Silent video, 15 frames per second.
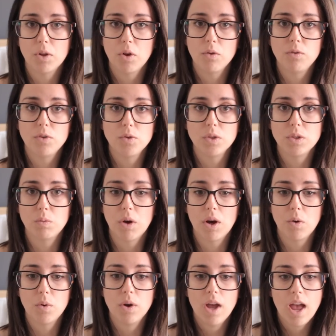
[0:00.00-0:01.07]
below for you as
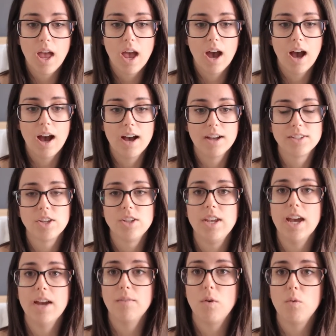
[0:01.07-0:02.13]
well. So
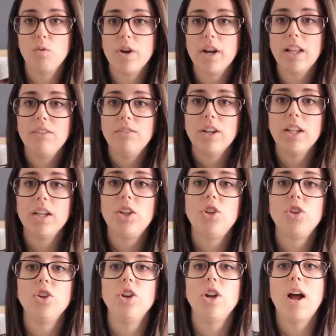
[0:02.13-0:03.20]
yeah, really
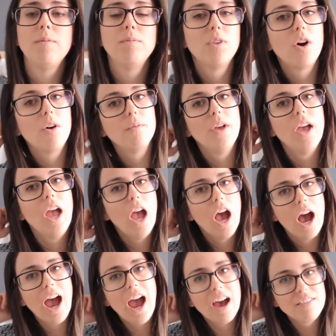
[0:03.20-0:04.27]
cute.
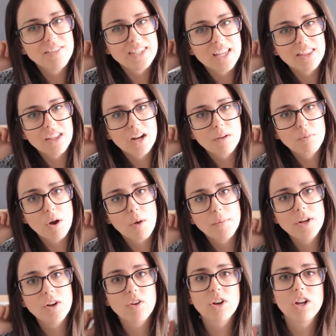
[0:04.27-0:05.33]
I have said that I'm
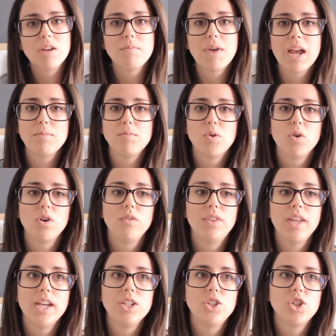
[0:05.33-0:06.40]
probably not going to make more of
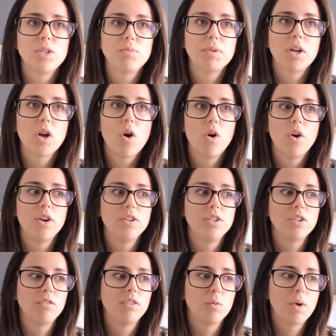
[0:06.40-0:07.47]
these just because
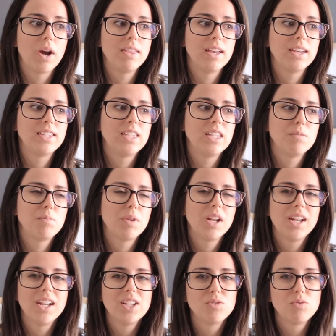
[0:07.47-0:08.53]
of the way they sit, but
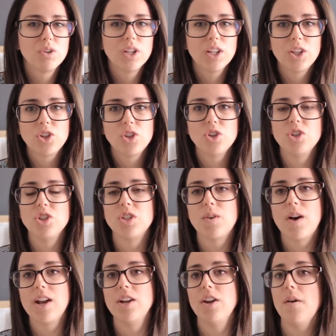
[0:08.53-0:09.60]
it is really cute, so
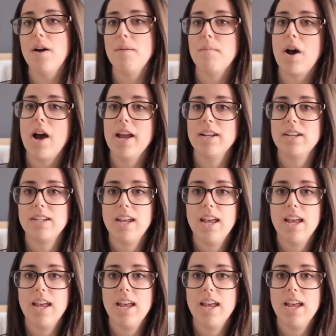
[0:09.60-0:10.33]
I don't know, I might